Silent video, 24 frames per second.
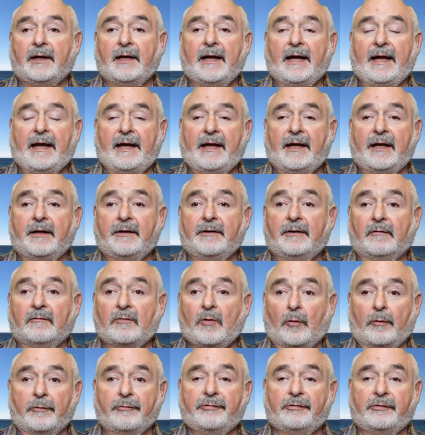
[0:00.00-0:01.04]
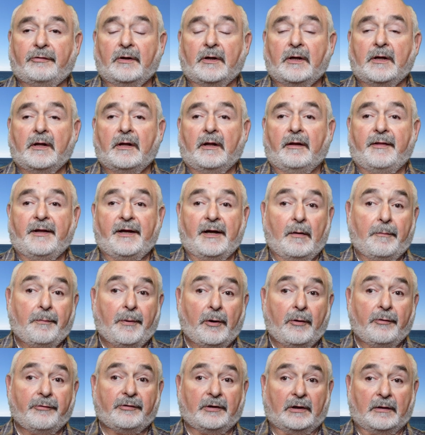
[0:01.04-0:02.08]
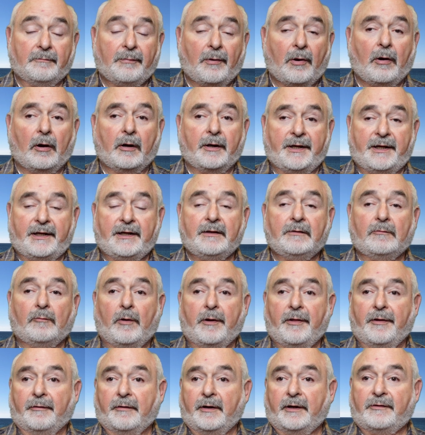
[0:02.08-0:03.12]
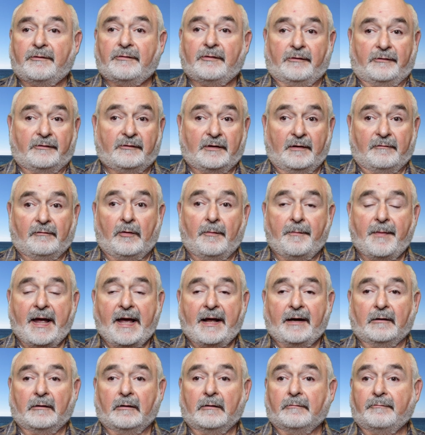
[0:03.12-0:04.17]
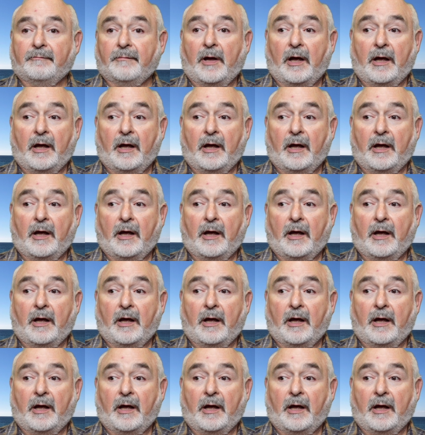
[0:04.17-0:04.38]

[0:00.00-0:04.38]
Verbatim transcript: And of course, the opposing party, whether it's a civil matter,